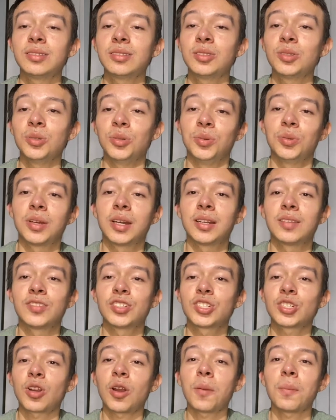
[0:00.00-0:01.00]
to kind of
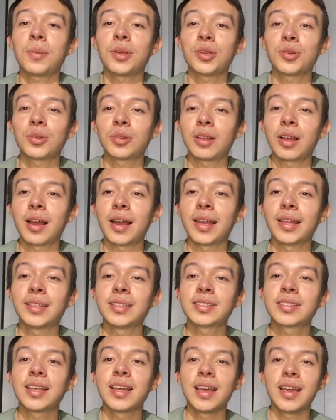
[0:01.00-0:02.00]
sharpen your
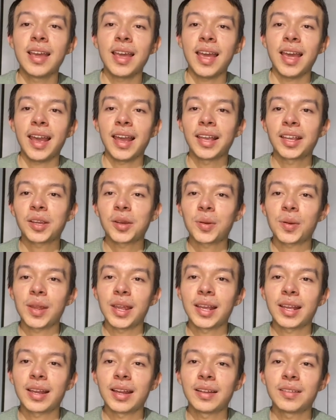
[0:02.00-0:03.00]
lines and
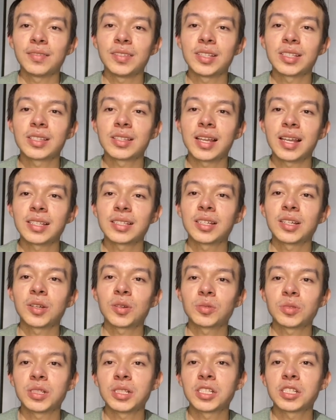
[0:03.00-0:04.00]
create kind of this nice and
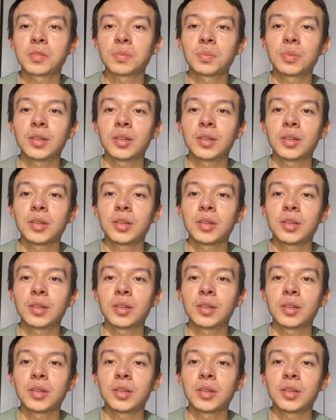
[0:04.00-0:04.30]
crisp